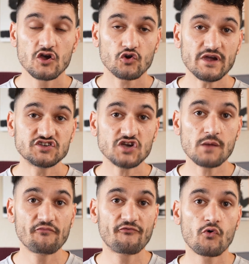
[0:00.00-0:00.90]
Great
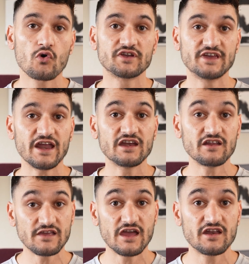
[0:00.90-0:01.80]
job for getting to
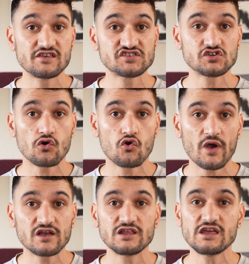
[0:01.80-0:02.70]
the end of this so
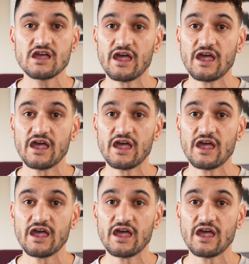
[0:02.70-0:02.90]
quickly,